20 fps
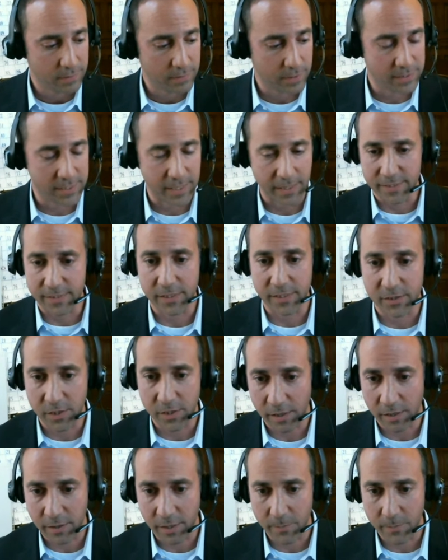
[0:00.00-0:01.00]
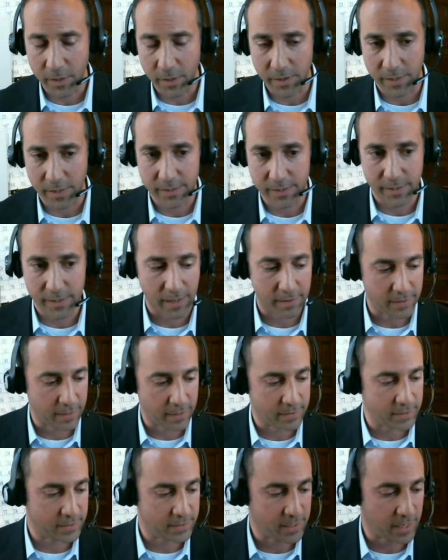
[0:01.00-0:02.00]
they said, "Is this John Carbutti?" I said, "Yeah."
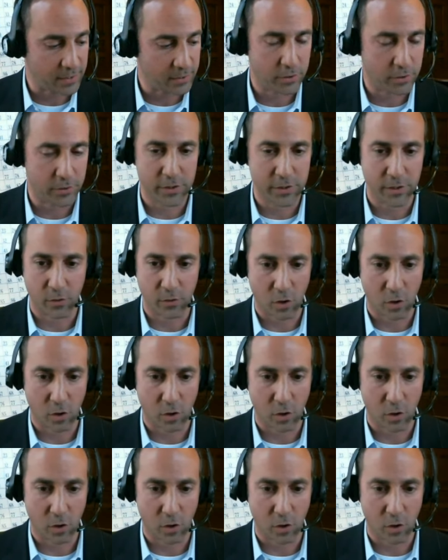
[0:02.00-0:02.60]
Like this guy Sergio